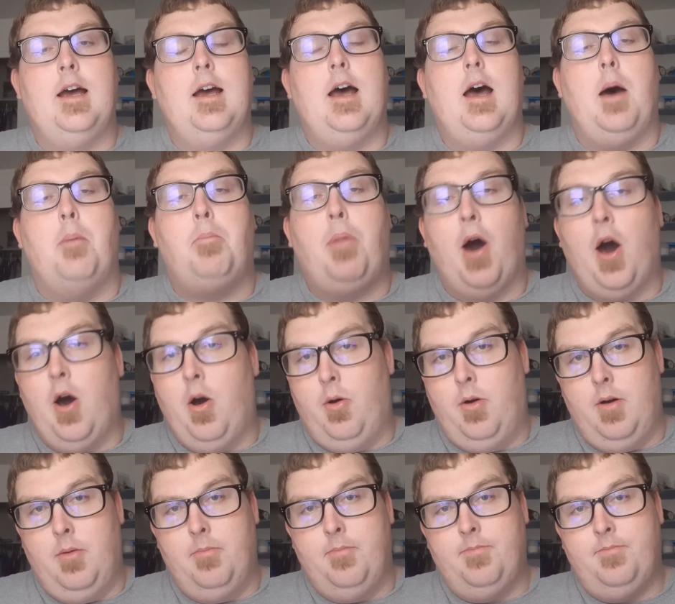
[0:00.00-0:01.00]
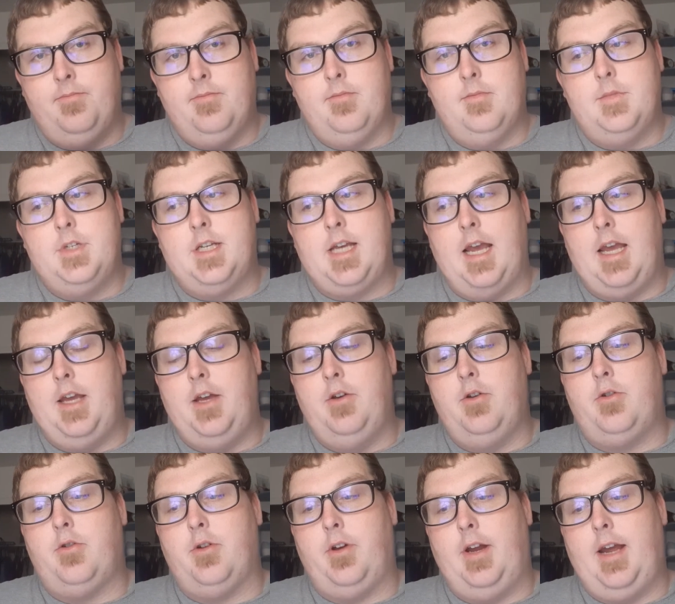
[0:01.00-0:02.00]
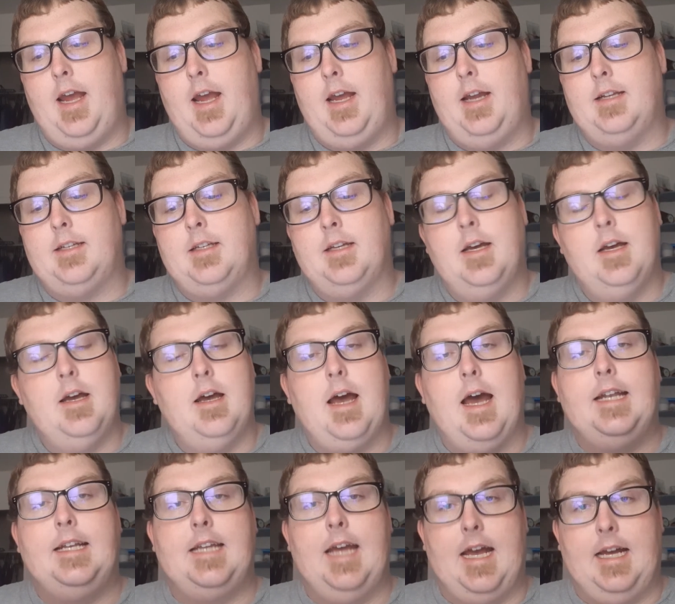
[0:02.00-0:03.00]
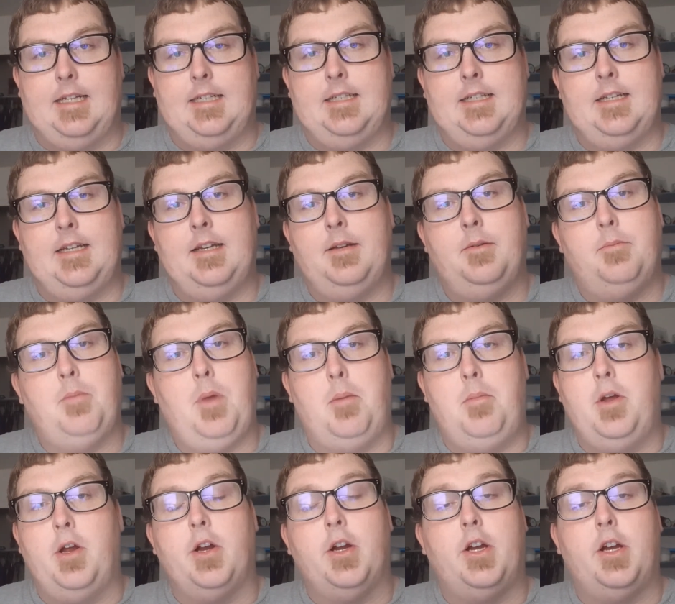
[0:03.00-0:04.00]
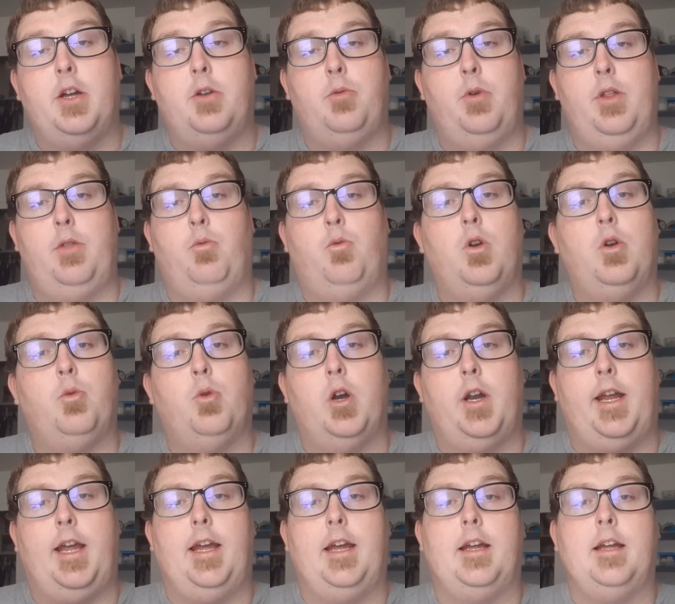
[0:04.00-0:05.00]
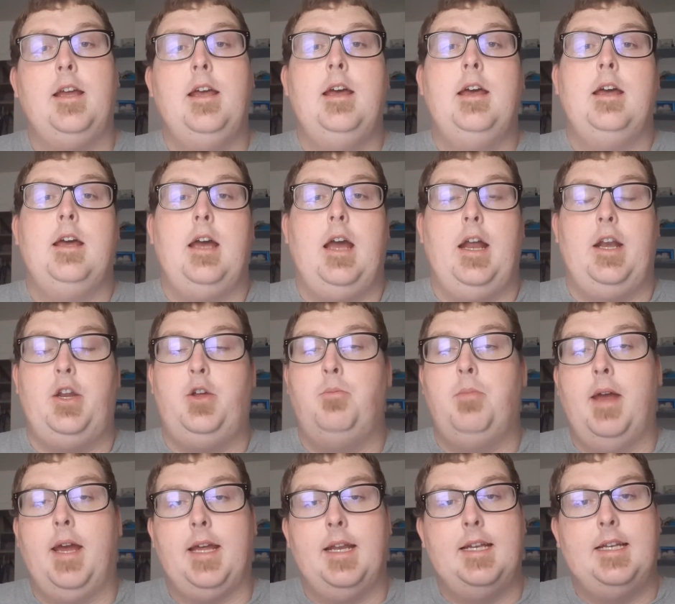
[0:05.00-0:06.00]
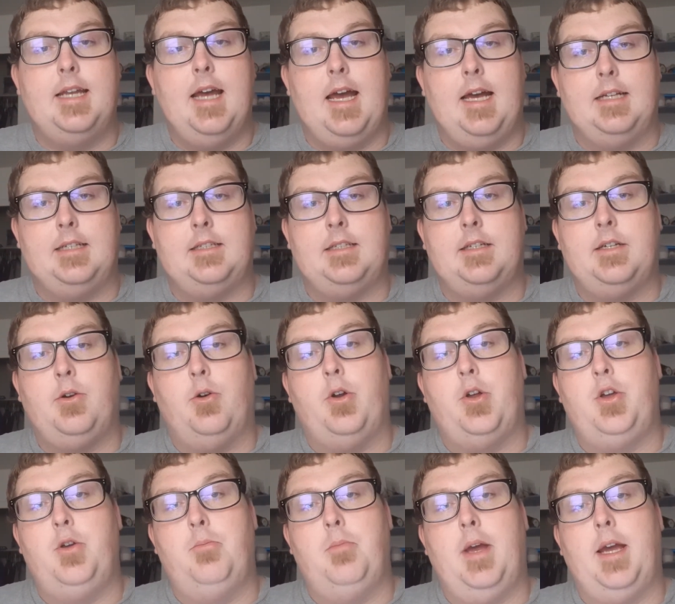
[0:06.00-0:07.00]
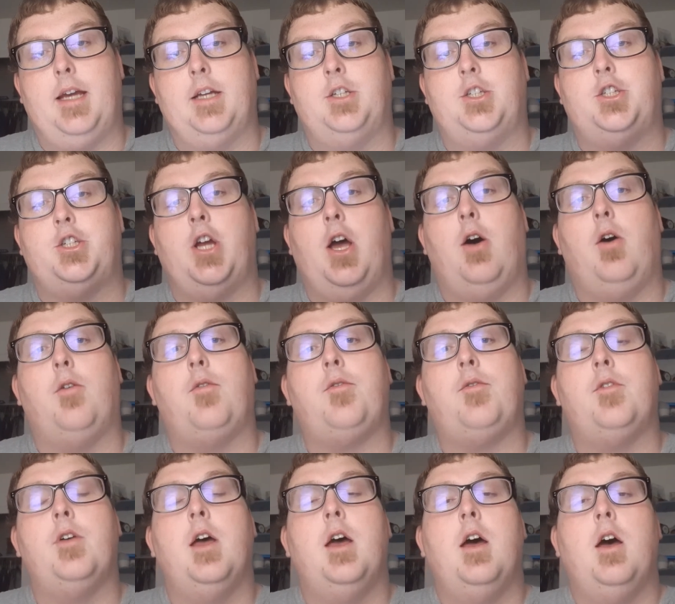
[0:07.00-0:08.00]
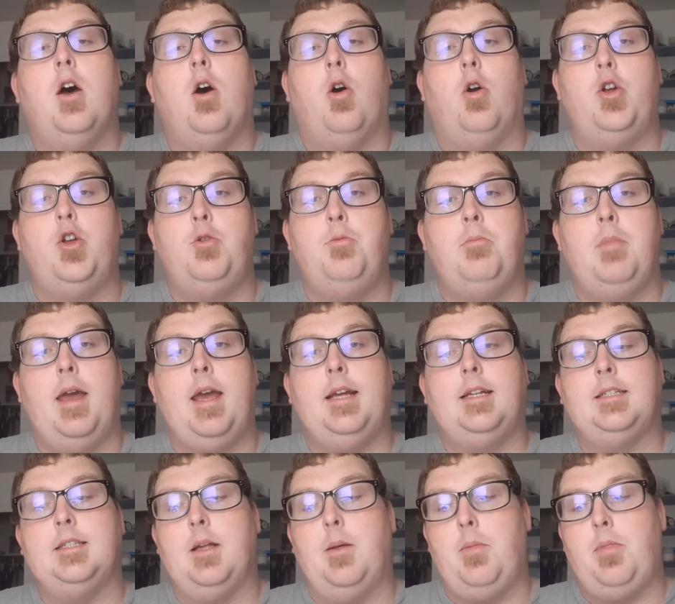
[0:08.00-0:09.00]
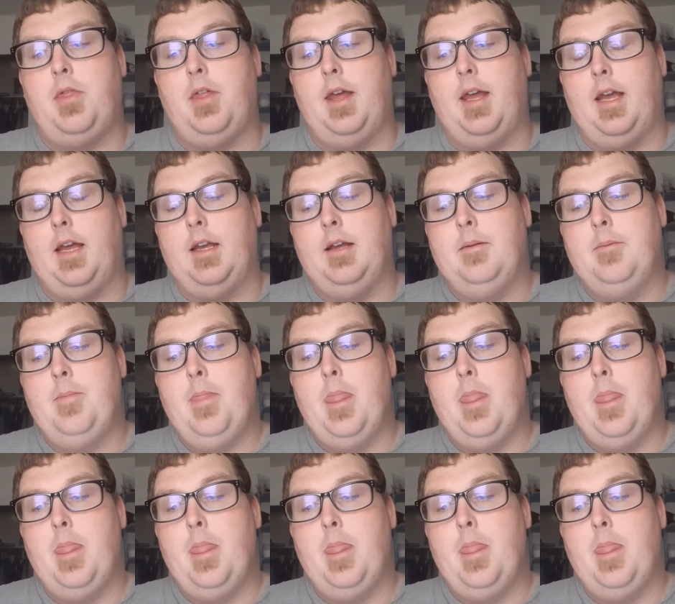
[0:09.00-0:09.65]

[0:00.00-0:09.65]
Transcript: a poem, say you create a desk. Maybe you're good with woodworking and you make a desk or you make a shelf or you make something